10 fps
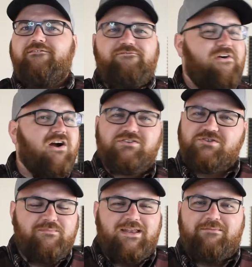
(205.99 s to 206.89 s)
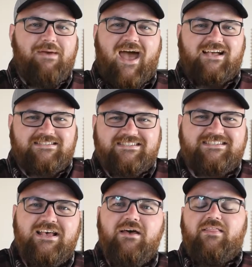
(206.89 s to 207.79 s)
Far too many
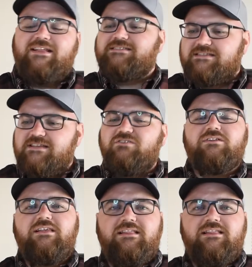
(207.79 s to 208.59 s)
masks. That's literally